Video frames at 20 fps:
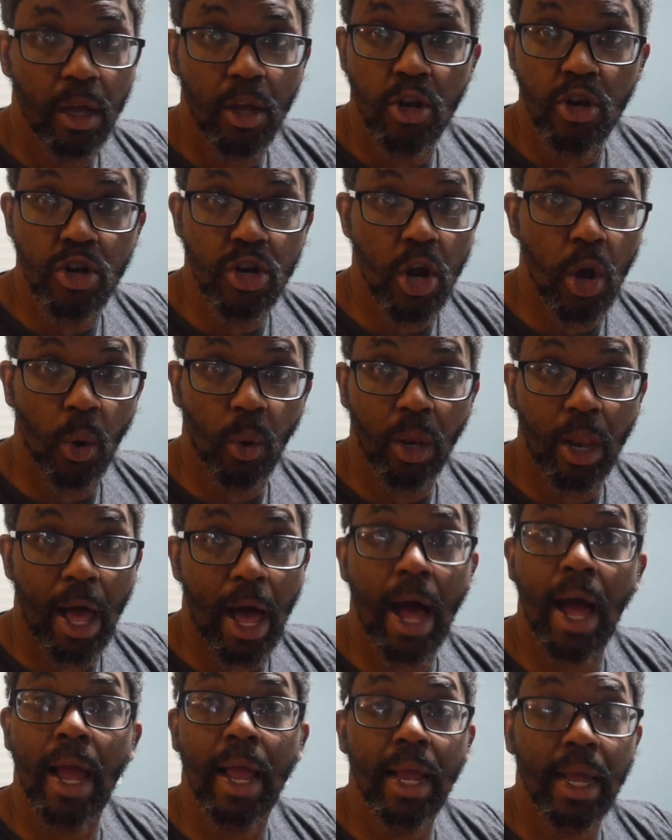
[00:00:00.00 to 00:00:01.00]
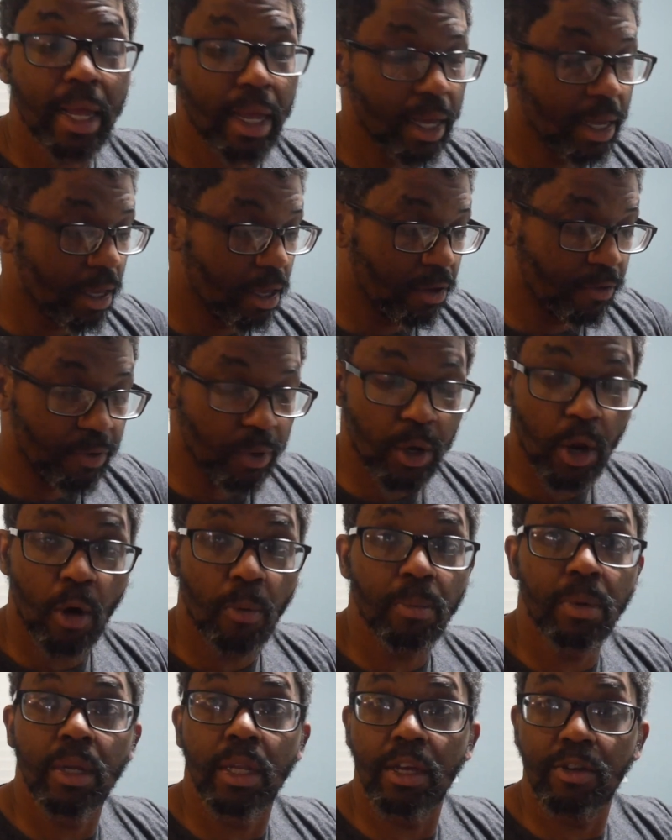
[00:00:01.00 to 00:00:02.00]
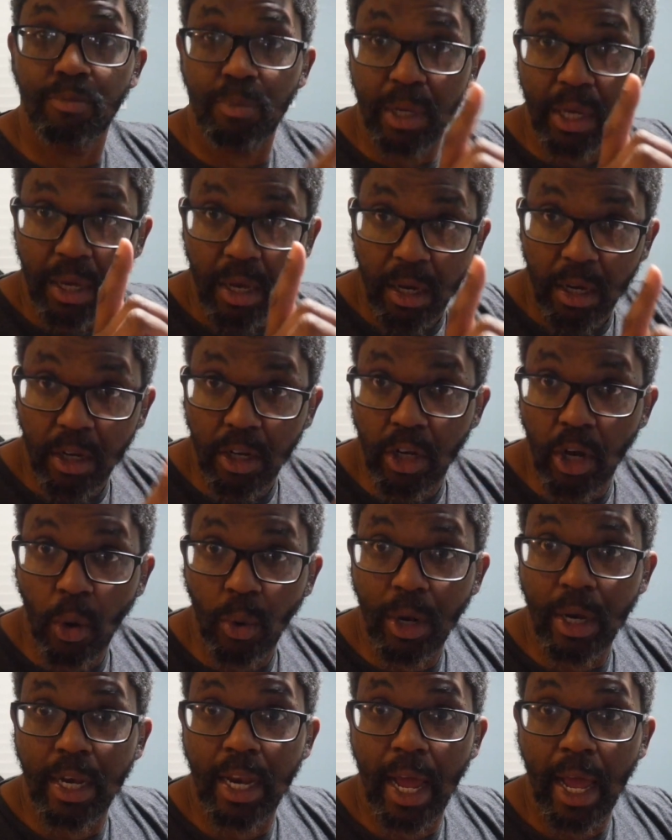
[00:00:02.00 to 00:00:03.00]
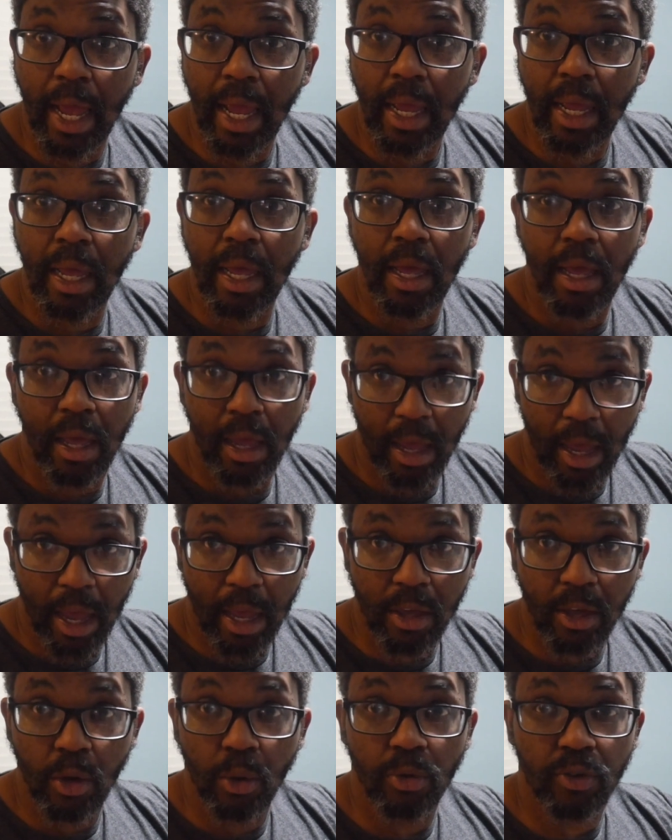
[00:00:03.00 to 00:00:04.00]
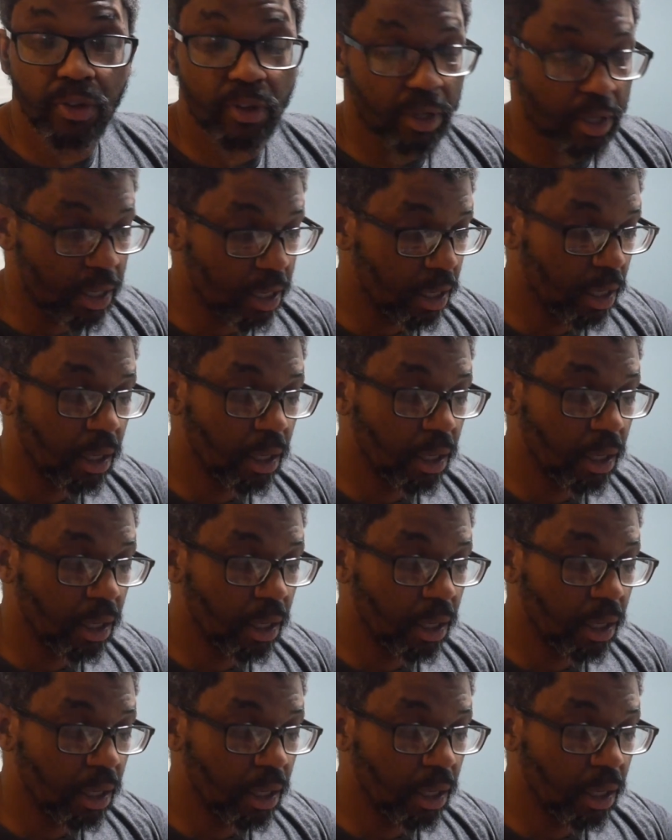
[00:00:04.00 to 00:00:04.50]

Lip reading: No lie. If you don't believe me, go today and you'll see.